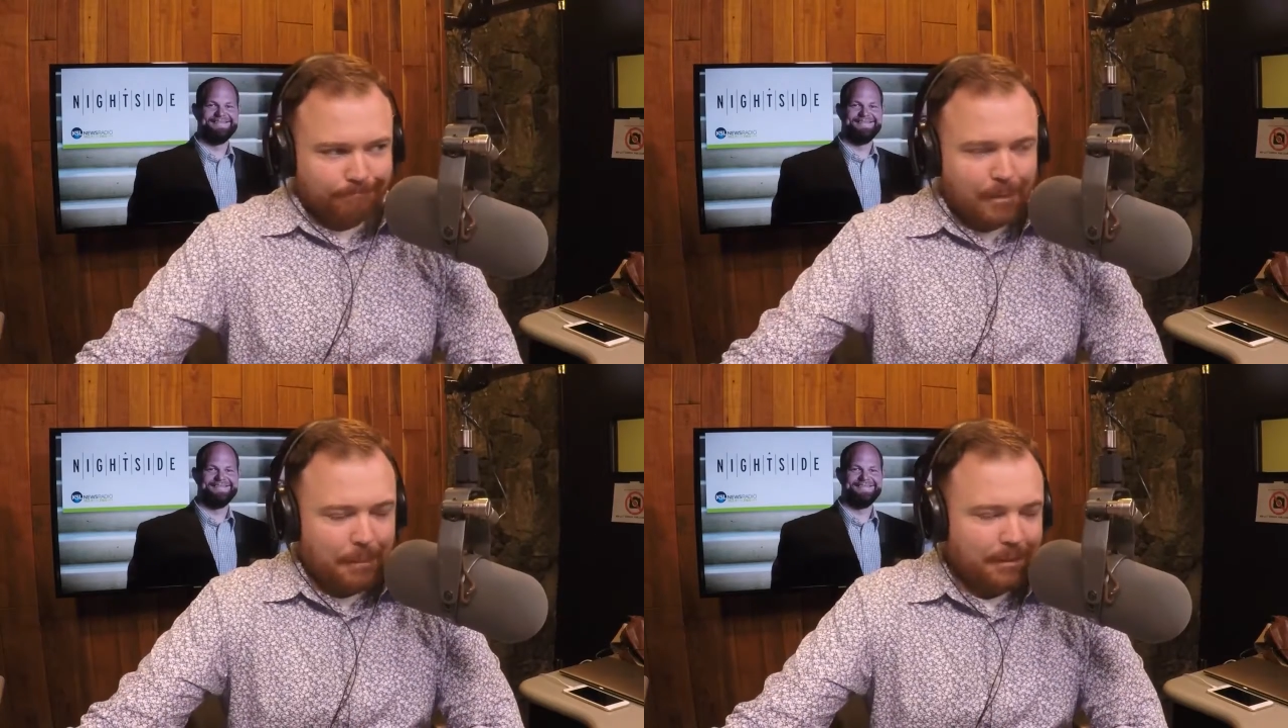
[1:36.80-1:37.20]

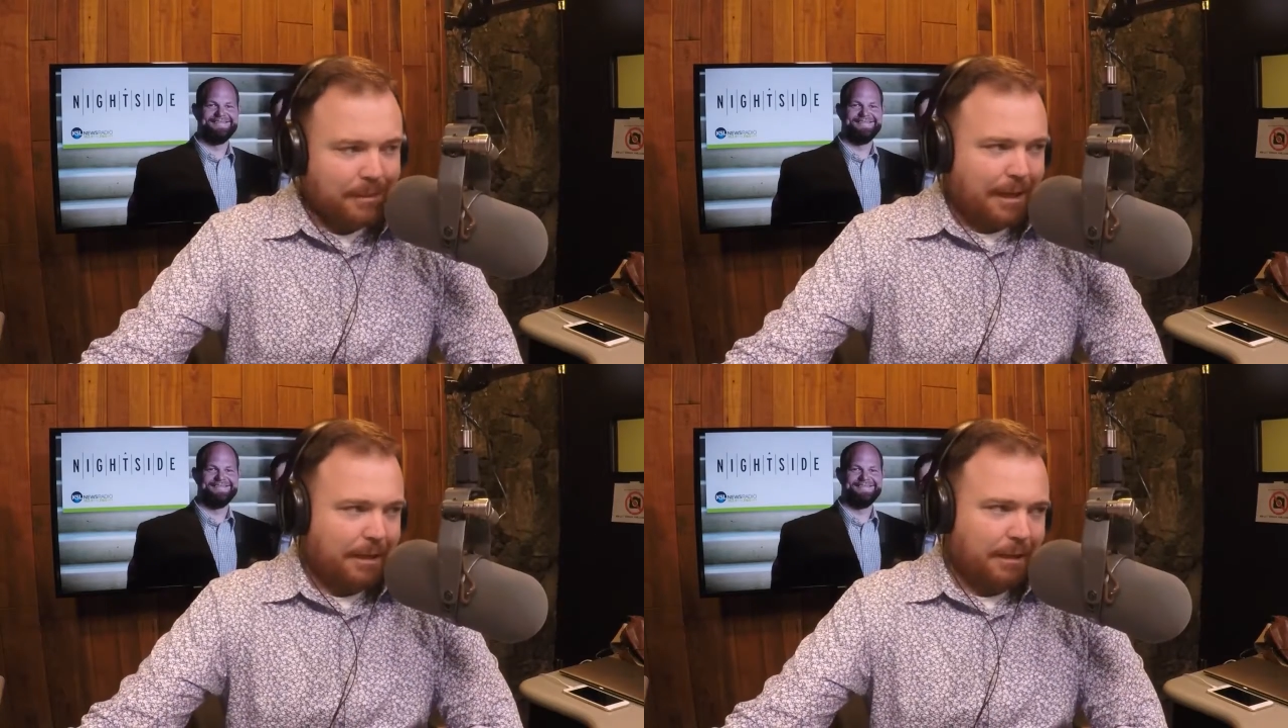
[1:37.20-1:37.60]
I'm going to
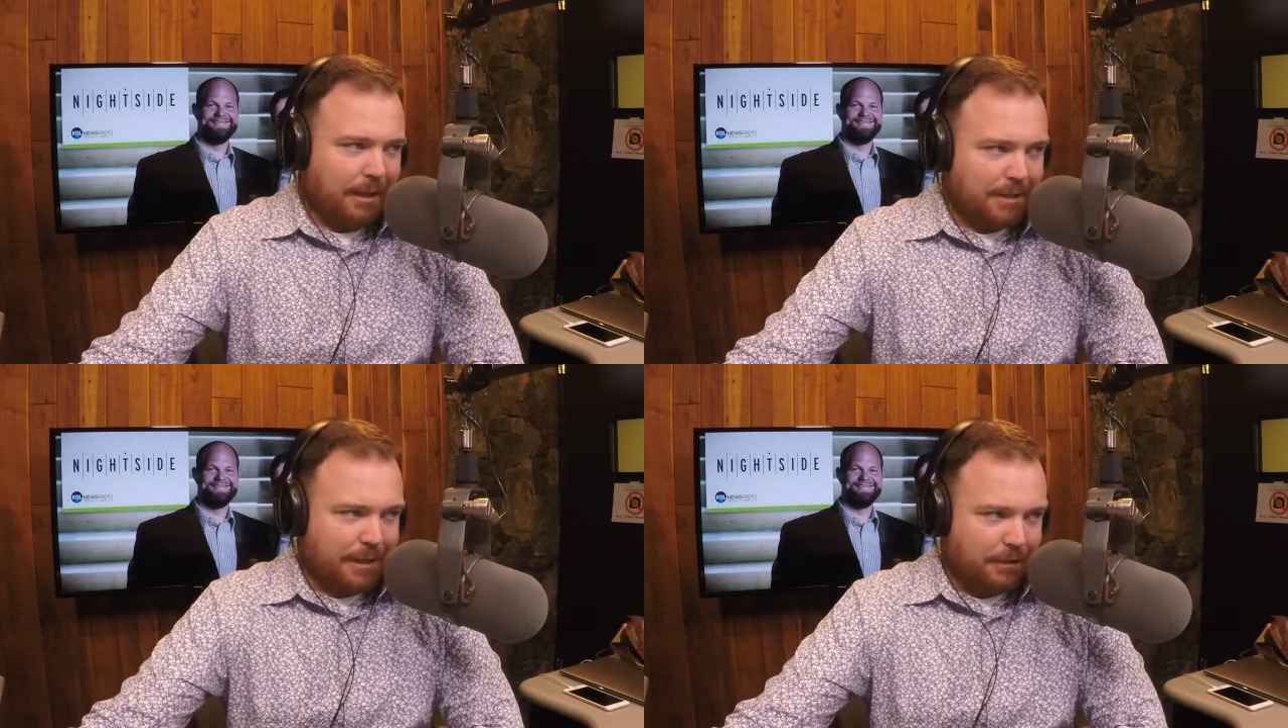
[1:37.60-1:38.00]
take you to
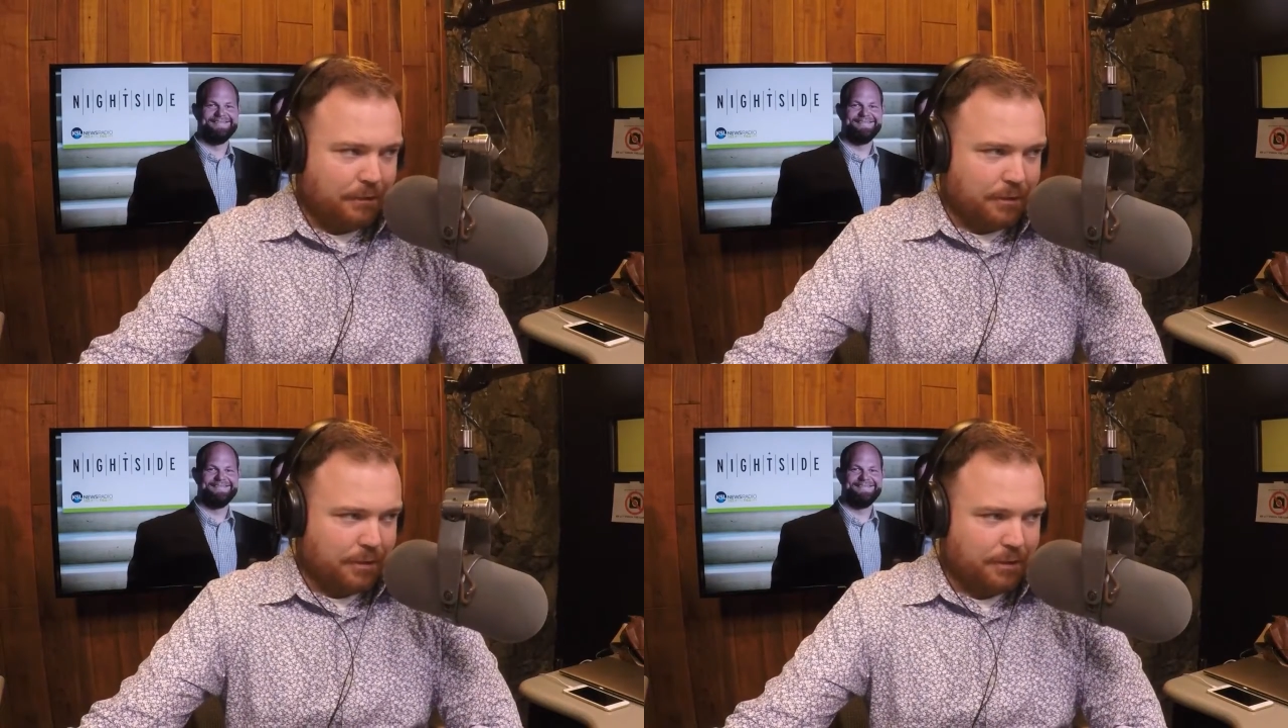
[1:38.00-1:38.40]
Los
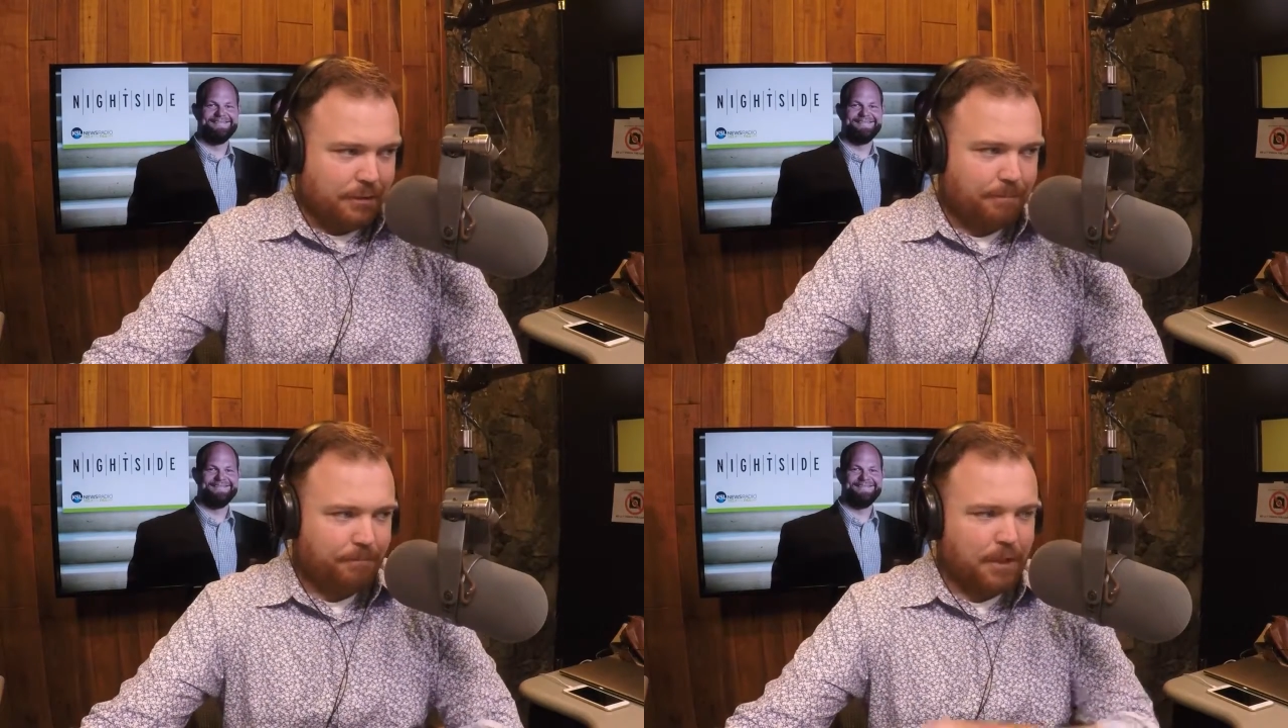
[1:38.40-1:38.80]
Angeles.
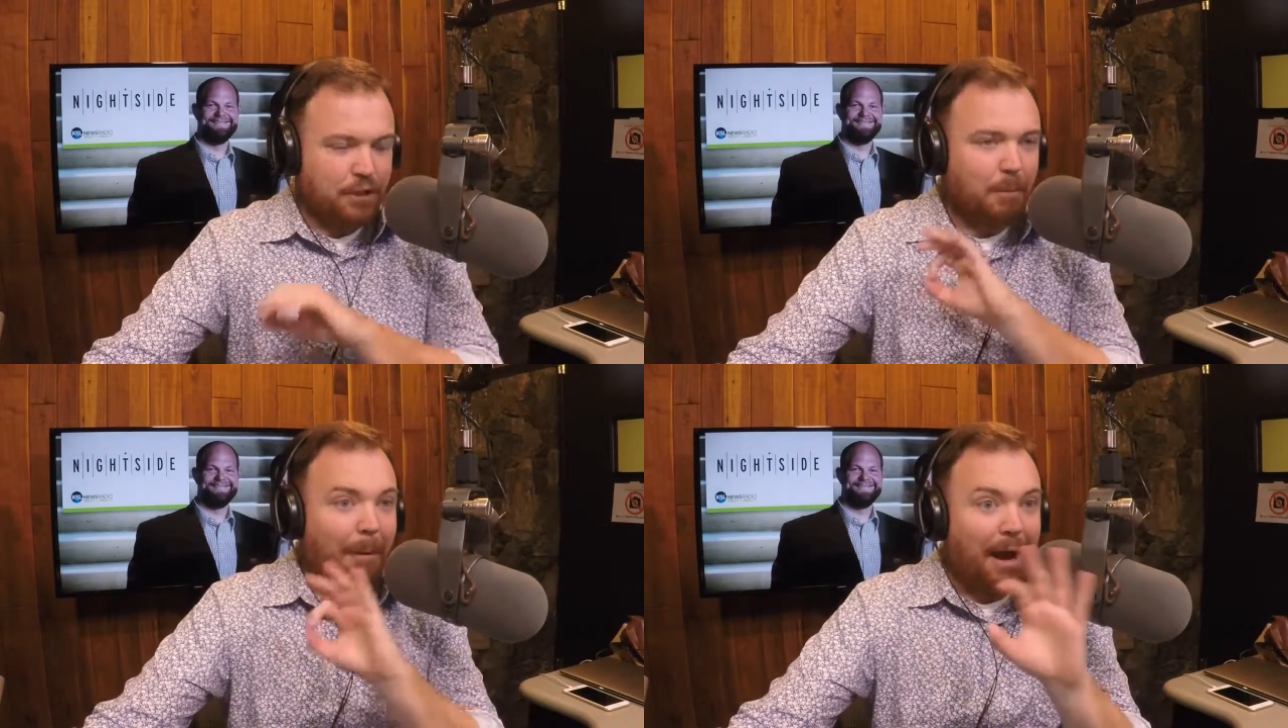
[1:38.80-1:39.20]
In
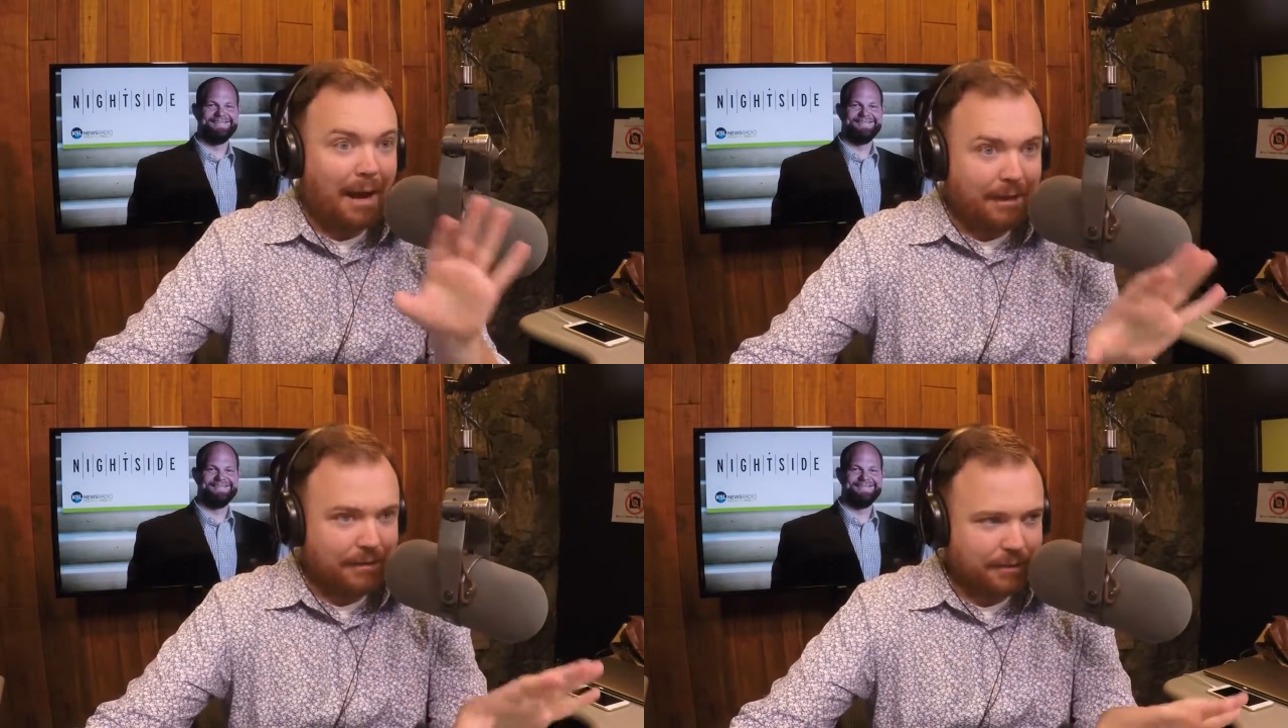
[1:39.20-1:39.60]
your
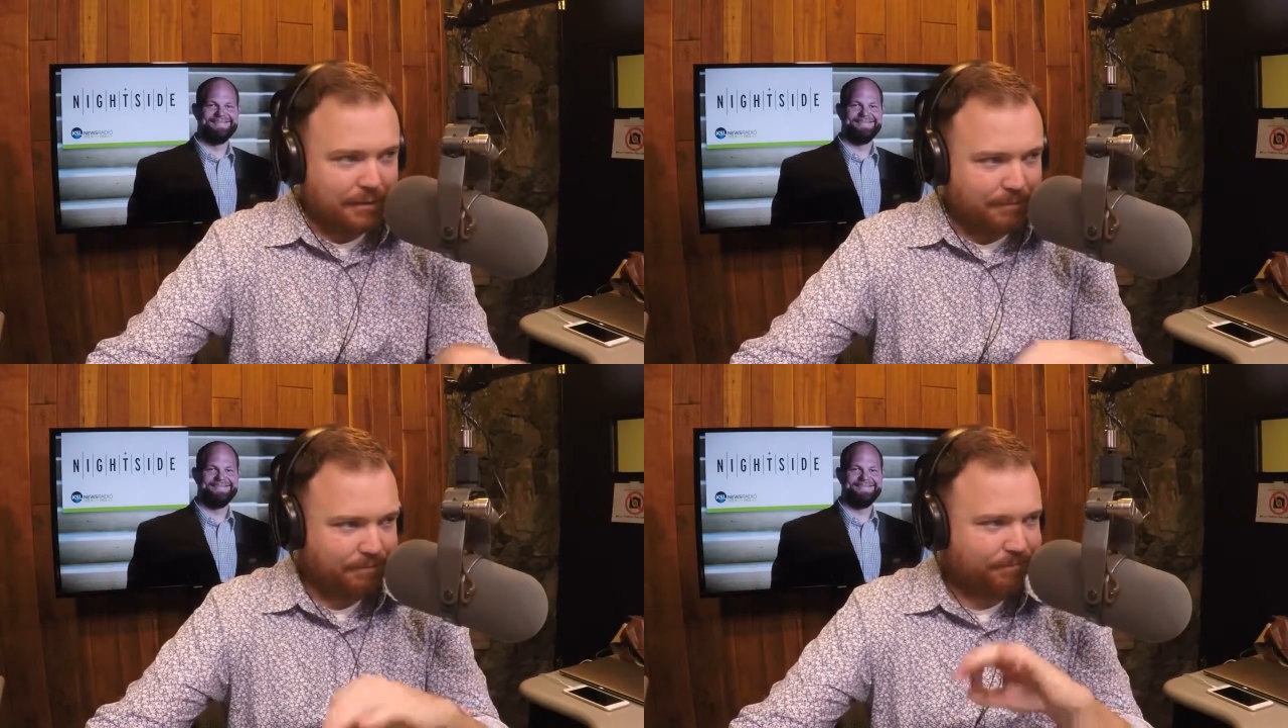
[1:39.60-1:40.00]
mind,
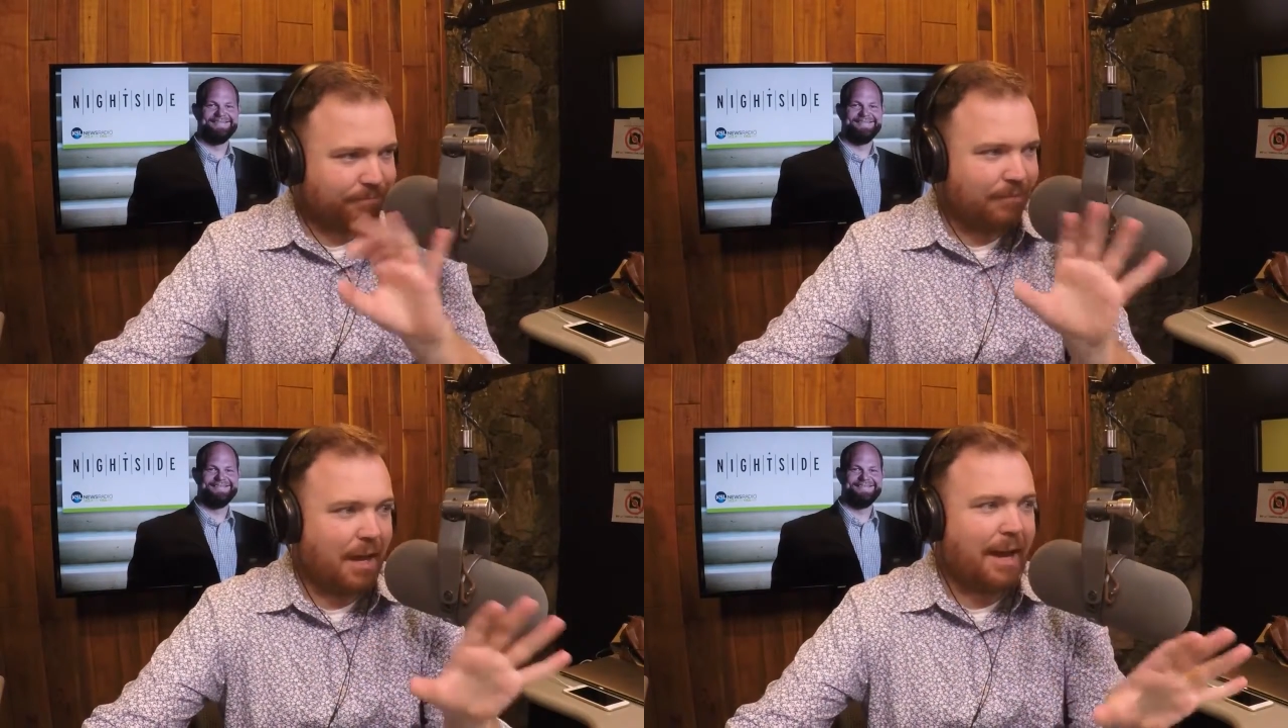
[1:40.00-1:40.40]
not